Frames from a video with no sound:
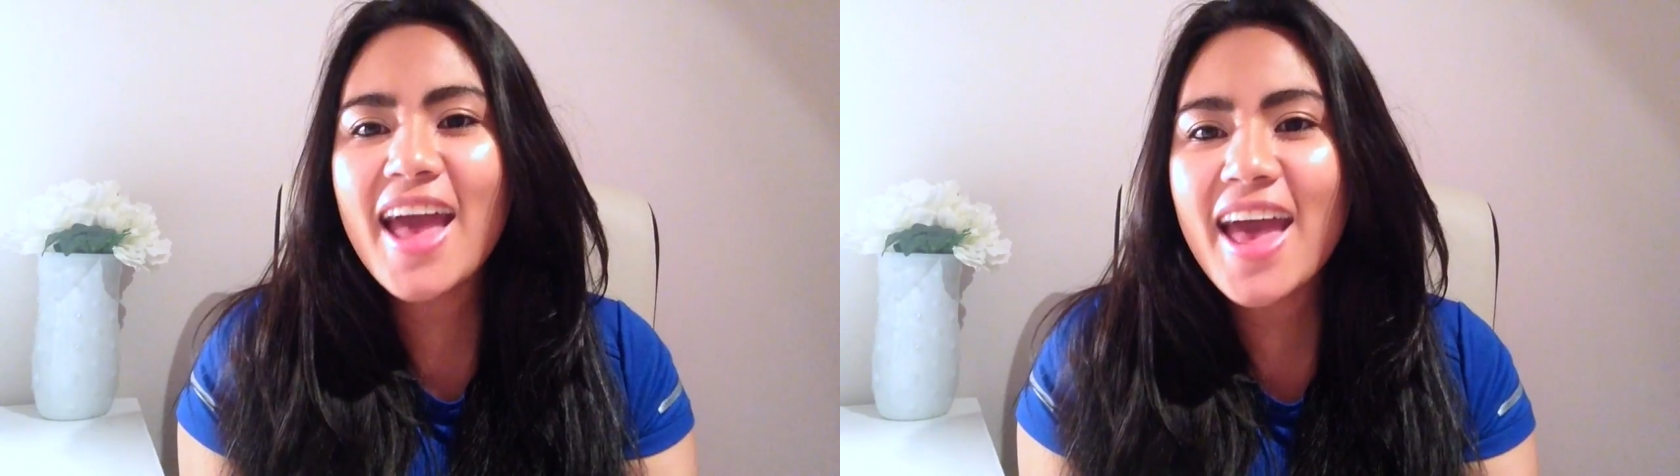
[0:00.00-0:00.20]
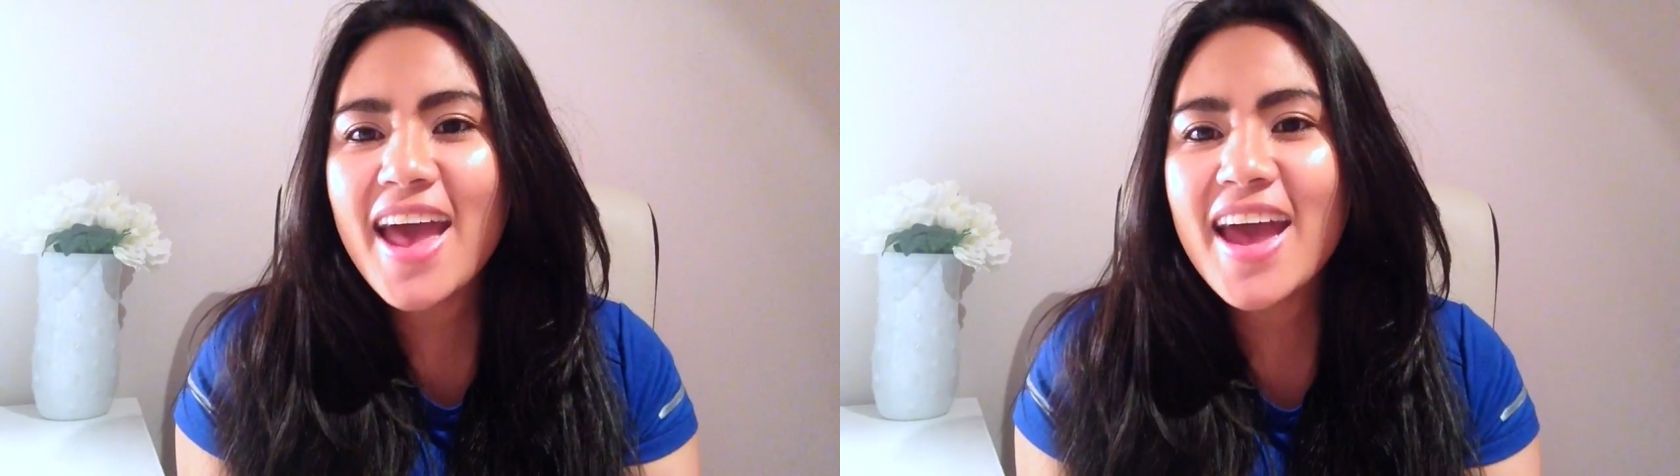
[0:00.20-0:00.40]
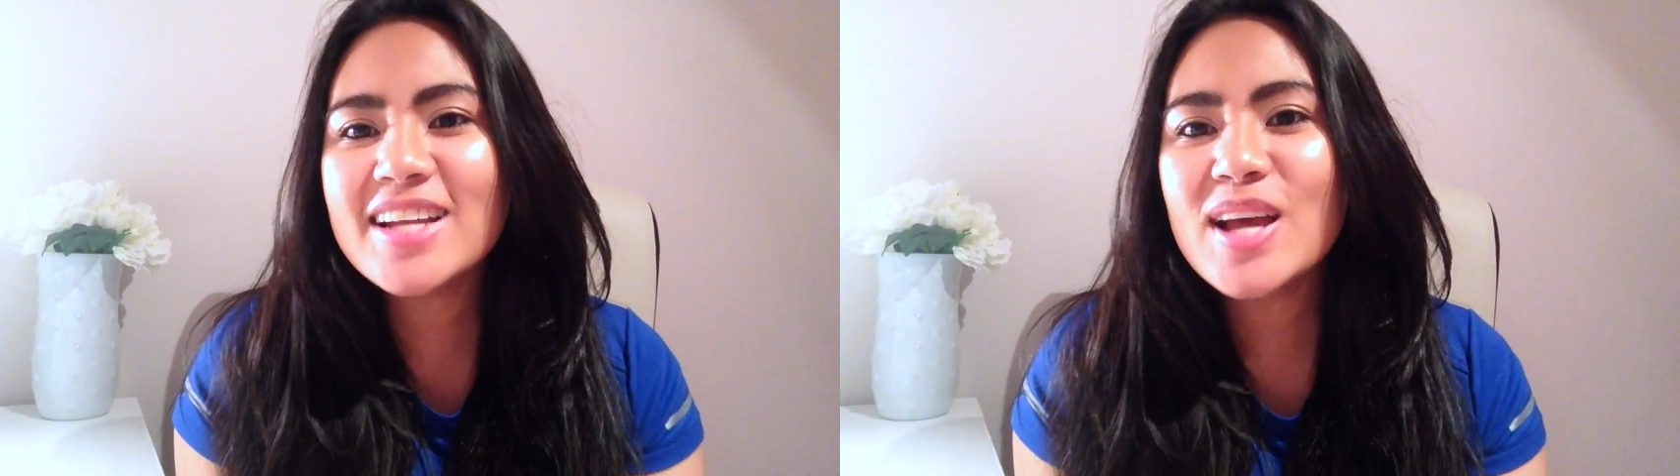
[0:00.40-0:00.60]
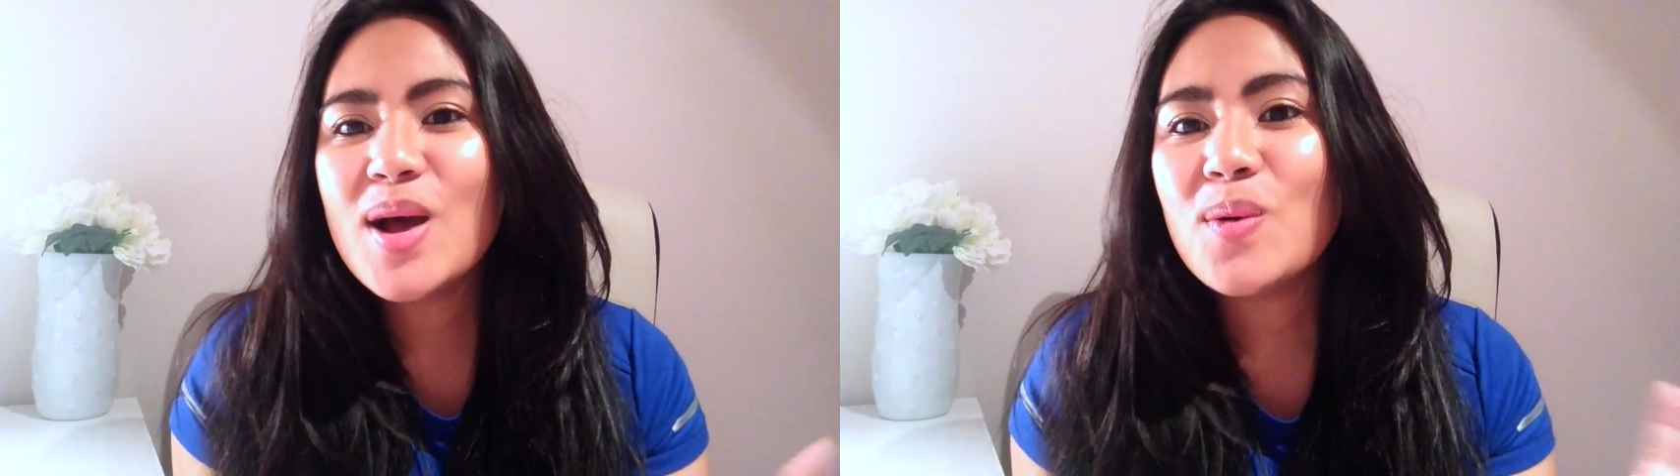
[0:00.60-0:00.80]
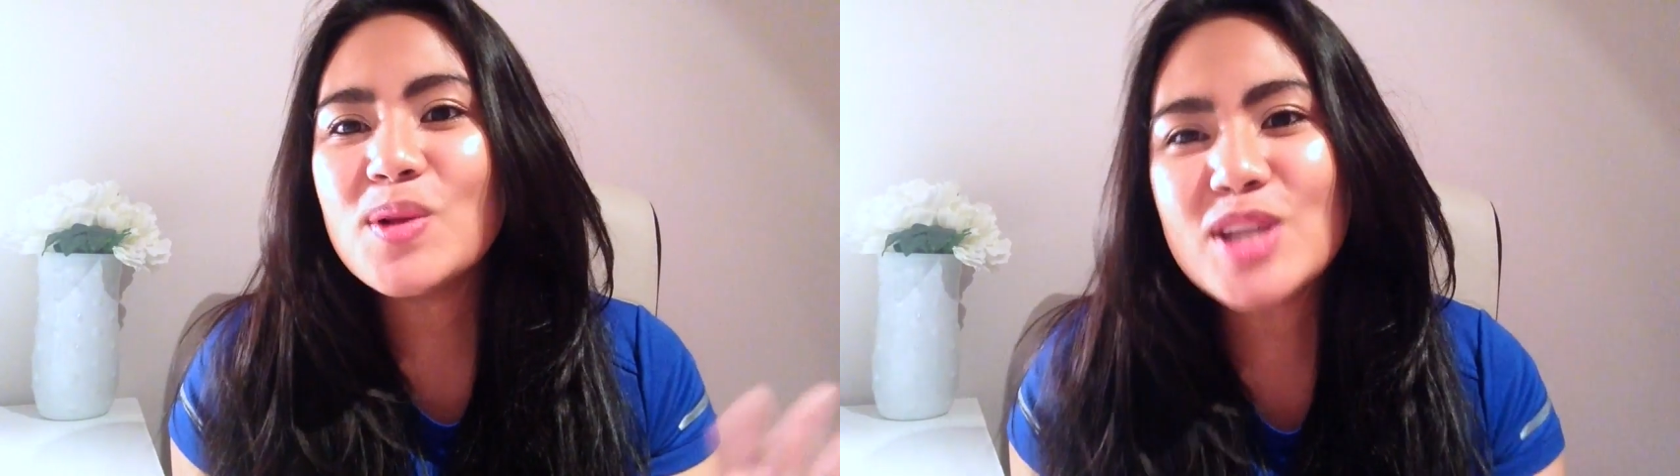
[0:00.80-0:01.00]
and
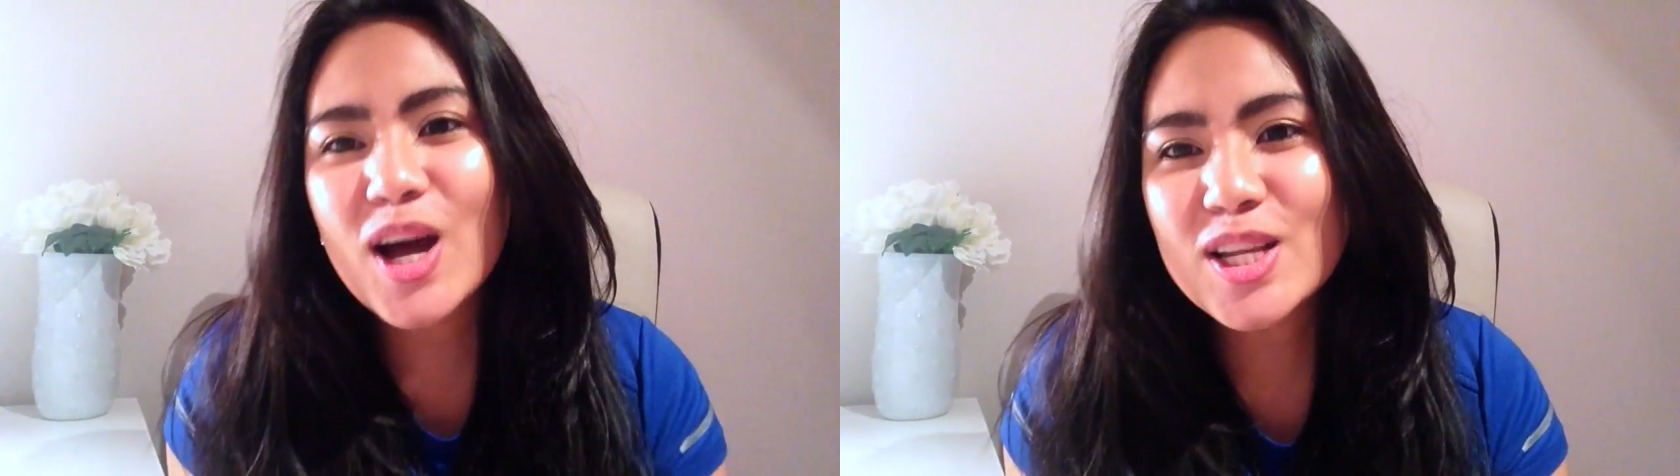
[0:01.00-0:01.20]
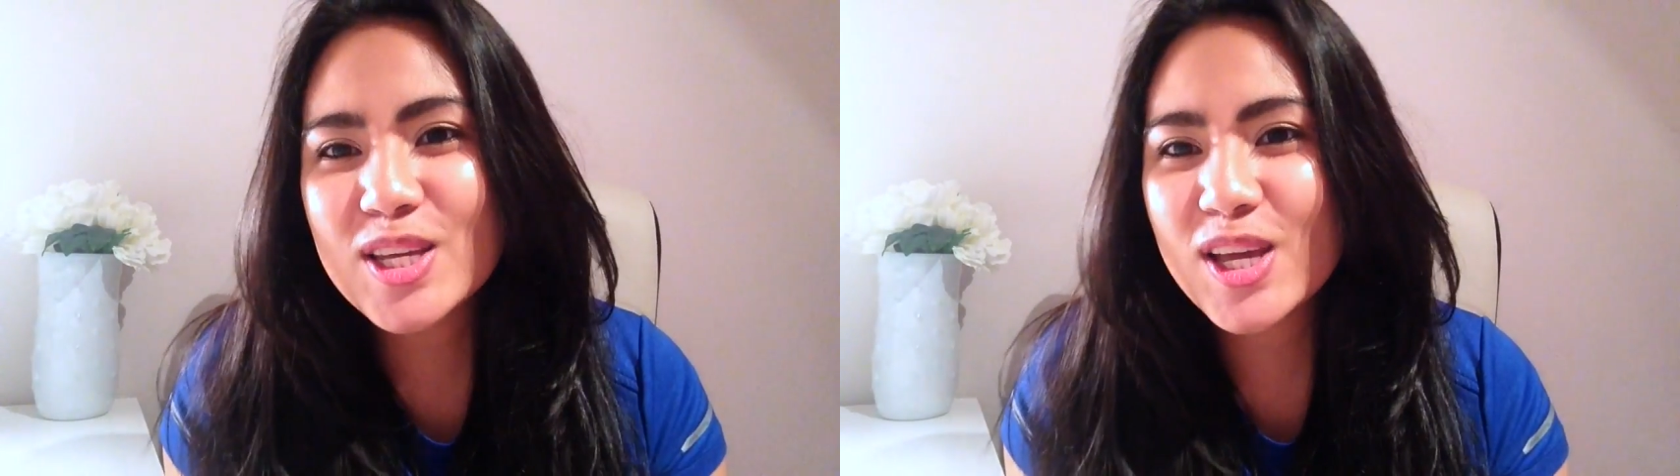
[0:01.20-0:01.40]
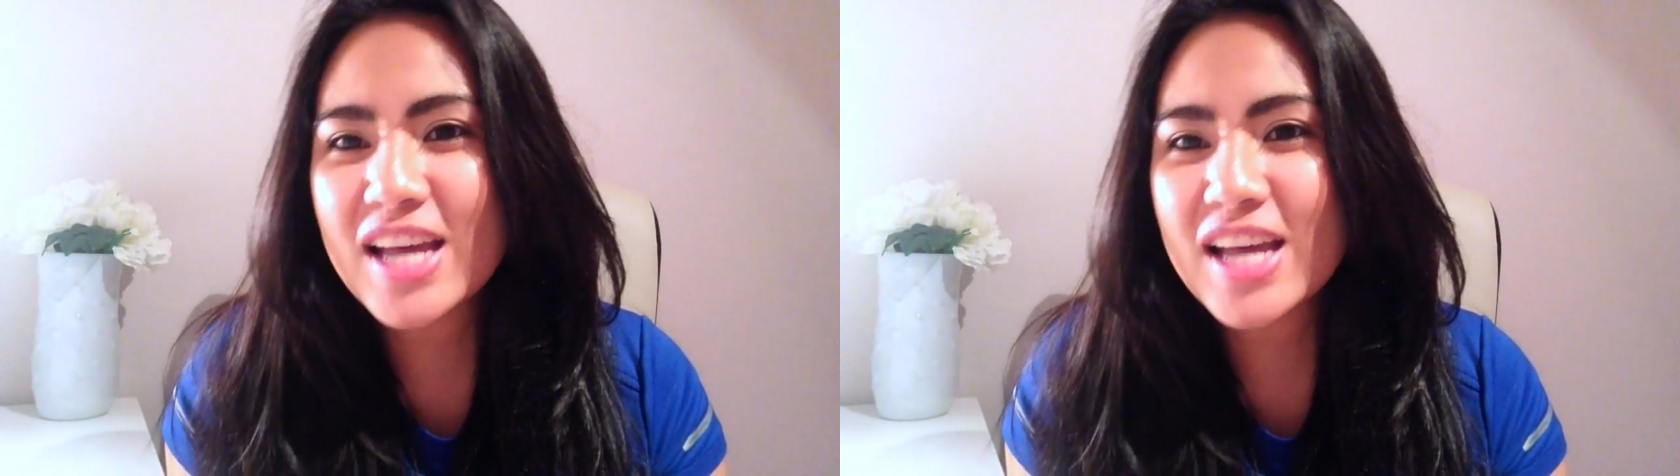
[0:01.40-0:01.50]
we'll talk to you